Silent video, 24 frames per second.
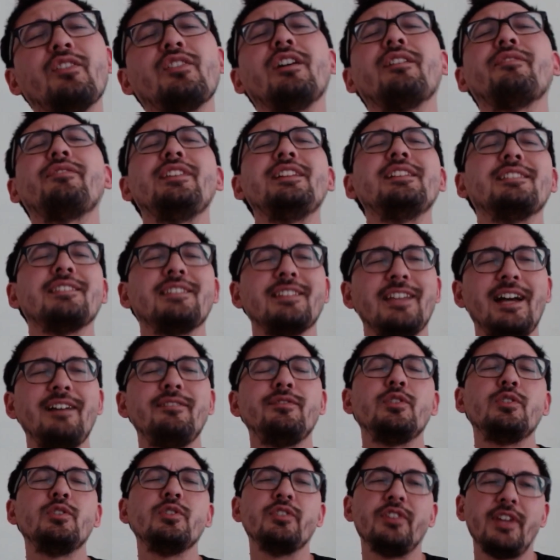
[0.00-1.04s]
of the
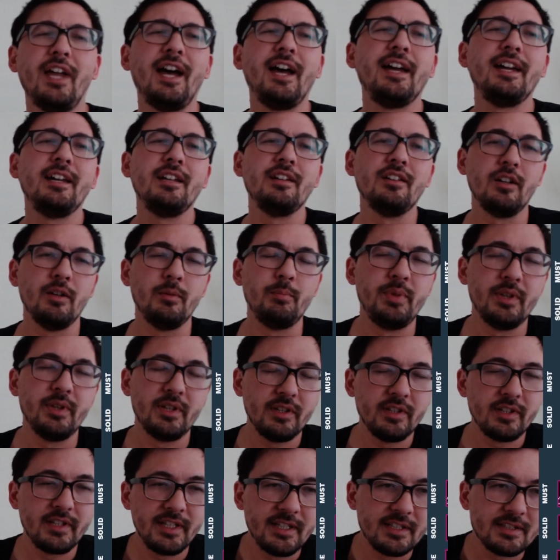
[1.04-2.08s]
level 9
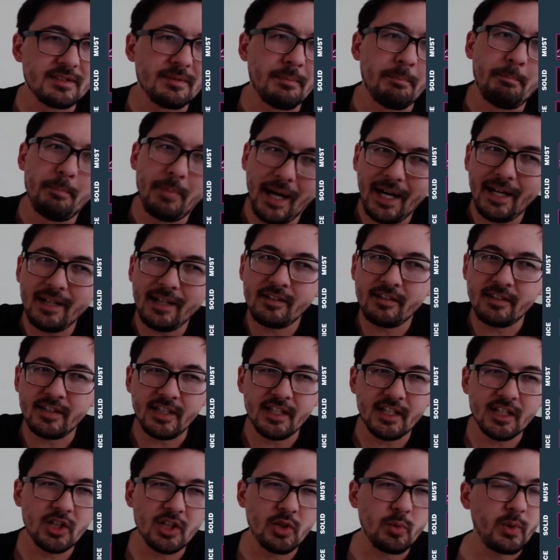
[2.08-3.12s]
abilities by
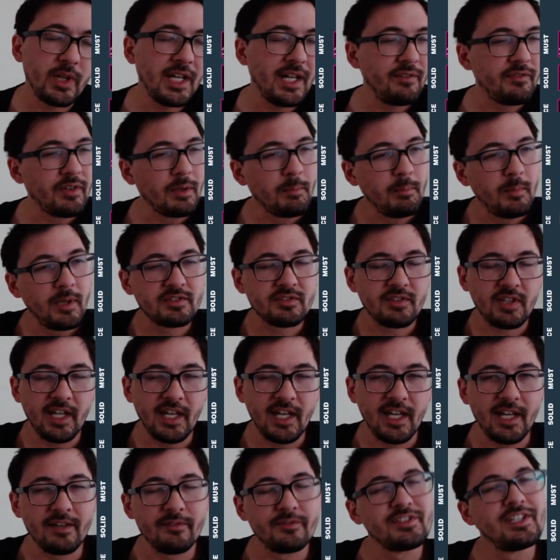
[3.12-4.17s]
tier, we have our
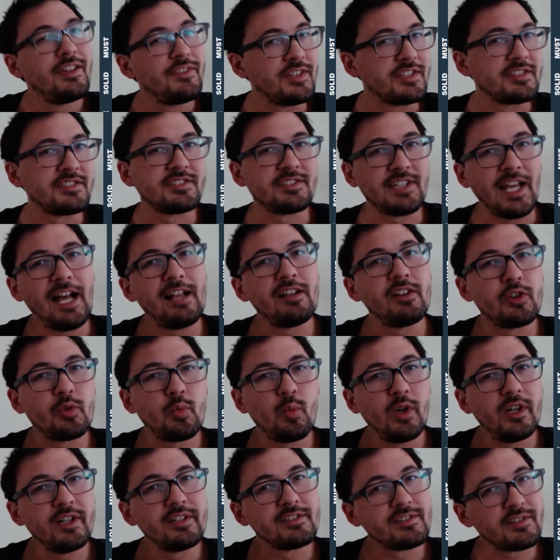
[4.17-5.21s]
must-haves, the solid
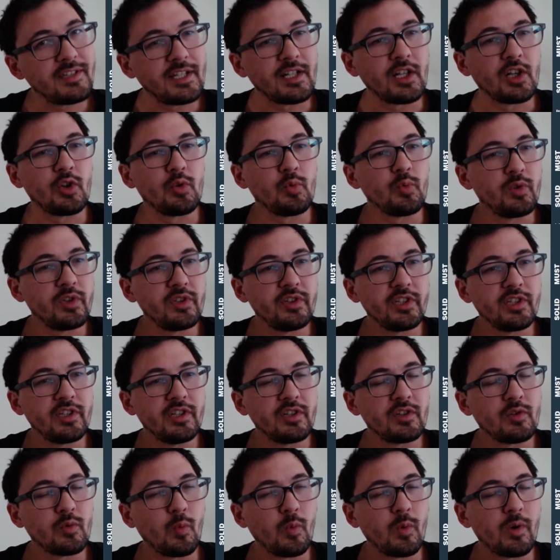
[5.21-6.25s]
ones that are really good
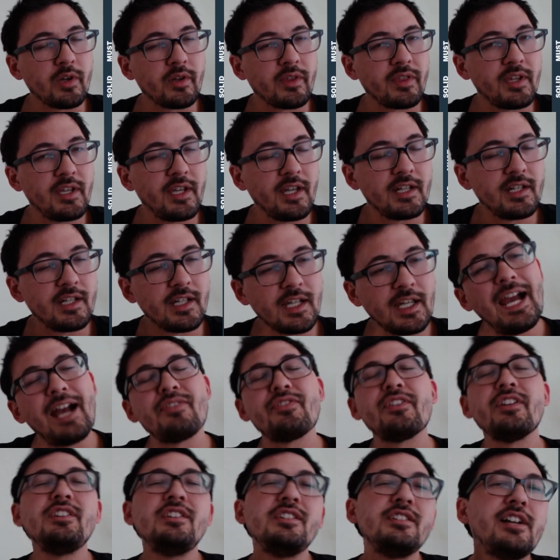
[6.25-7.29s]
and worth getting, and
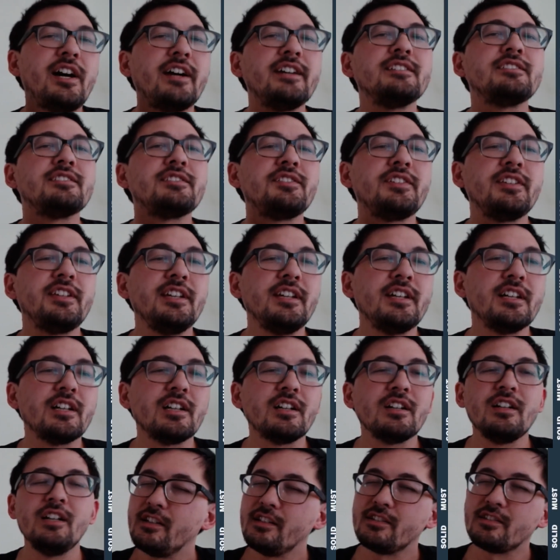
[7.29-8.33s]
the nice
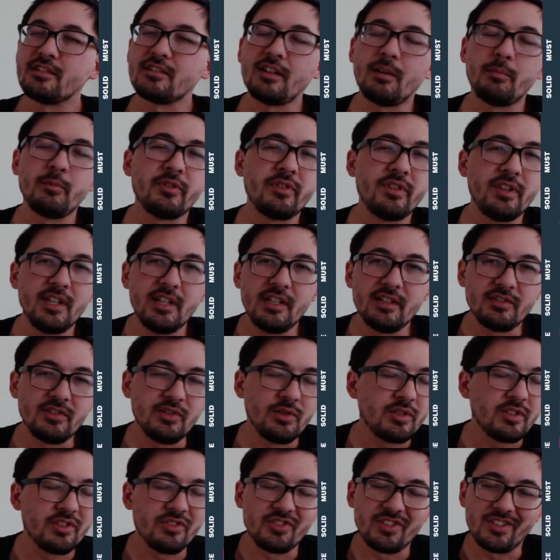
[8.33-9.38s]
tier. Some of these you
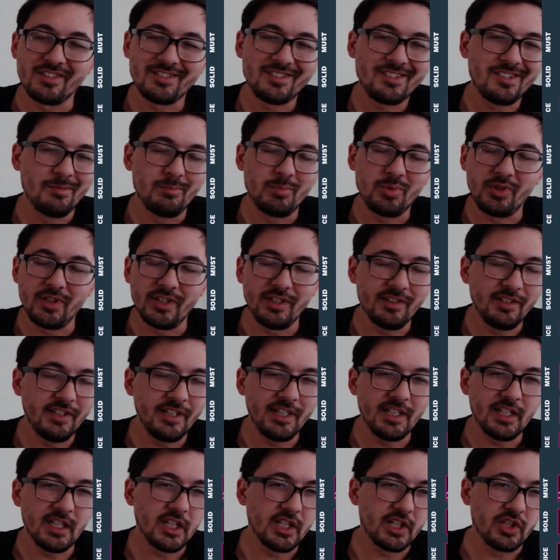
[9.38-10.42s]
can just
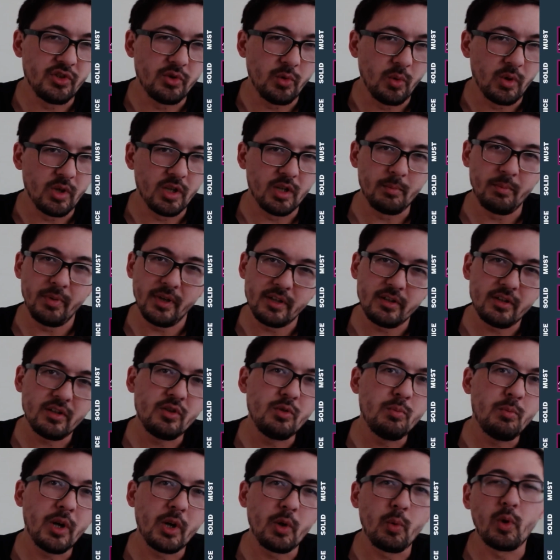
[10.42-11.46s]
completely ignore, but you
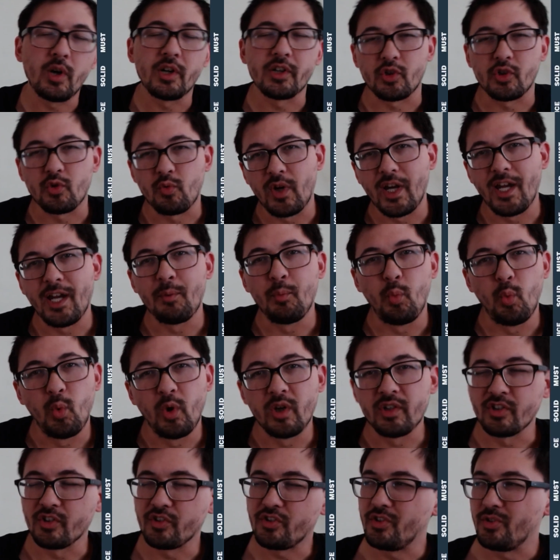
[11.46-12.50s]
might want to grab 1
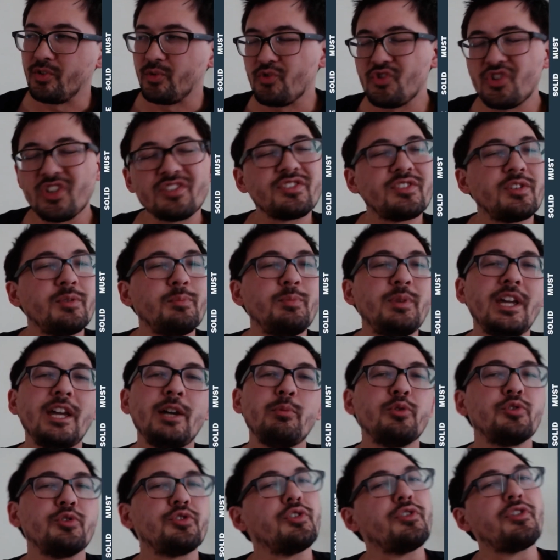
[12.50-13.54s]
or 2 just to be
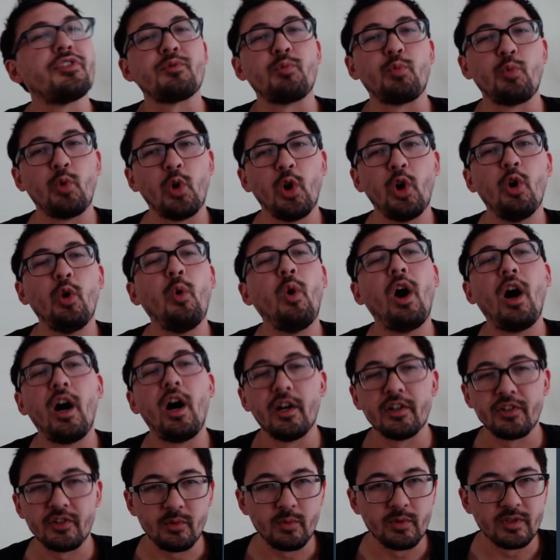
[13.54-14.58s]
able to throw
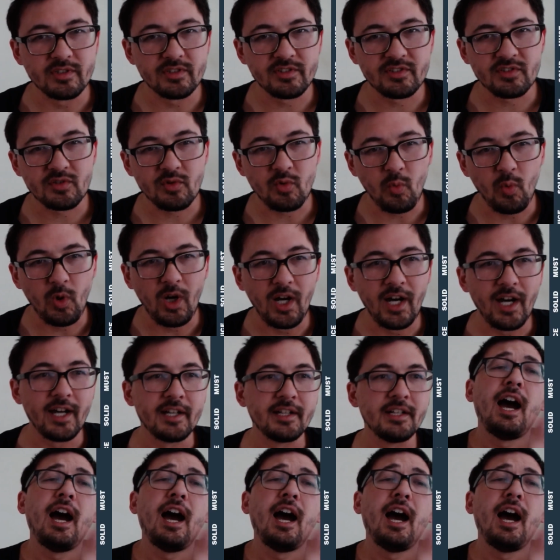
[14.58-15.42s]
onto a squad.